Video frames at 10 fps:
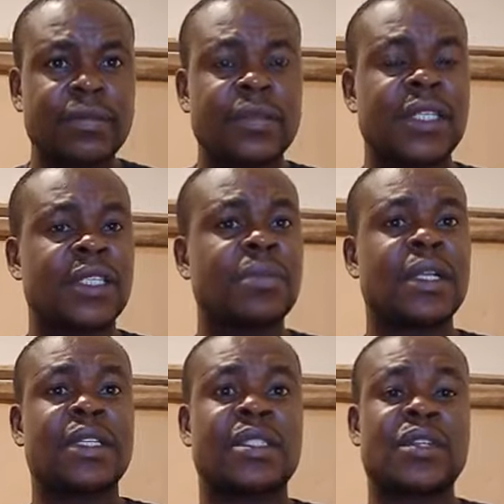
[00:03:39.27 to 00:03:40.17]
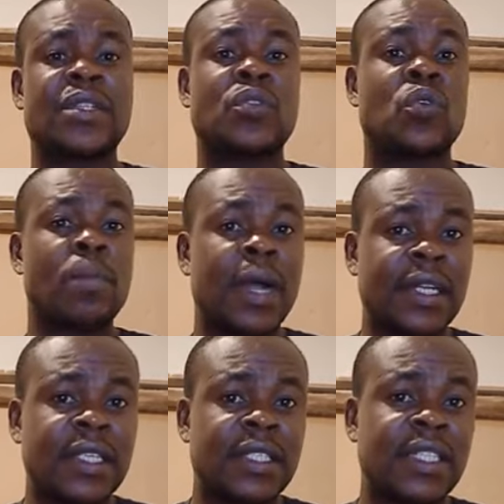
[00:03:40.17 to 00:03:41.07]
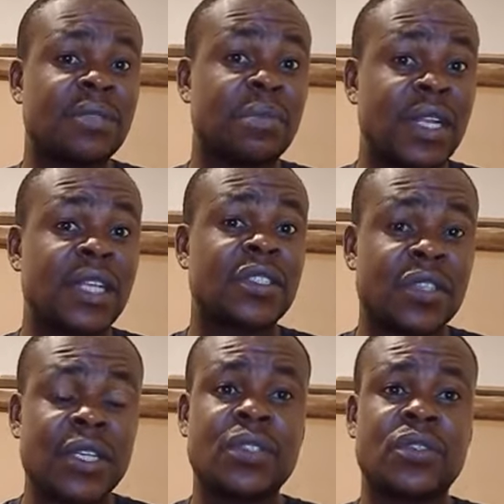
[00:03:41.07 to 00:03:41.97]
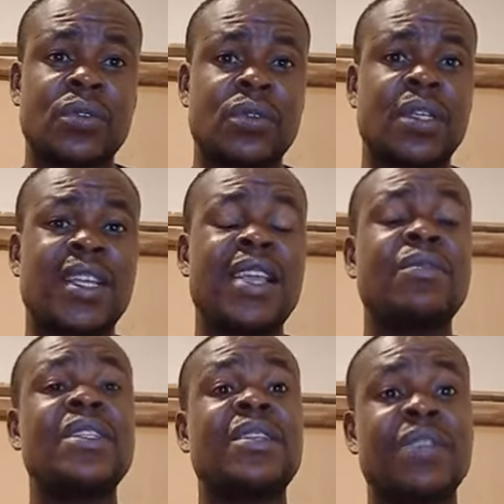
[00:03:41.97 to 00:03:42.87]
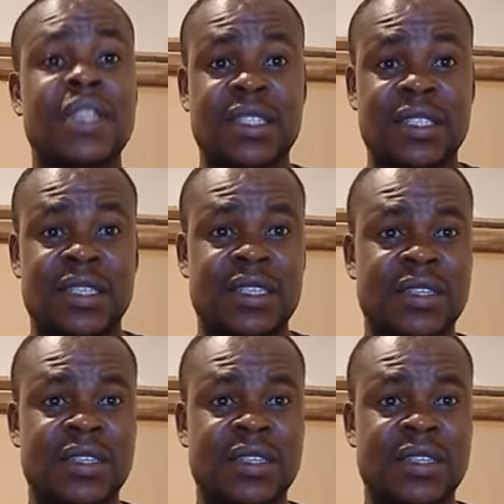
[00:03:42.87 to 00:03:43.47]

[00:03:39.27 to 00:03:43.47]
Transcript: It's been a threat to humanity. It's been a threat to even divinity.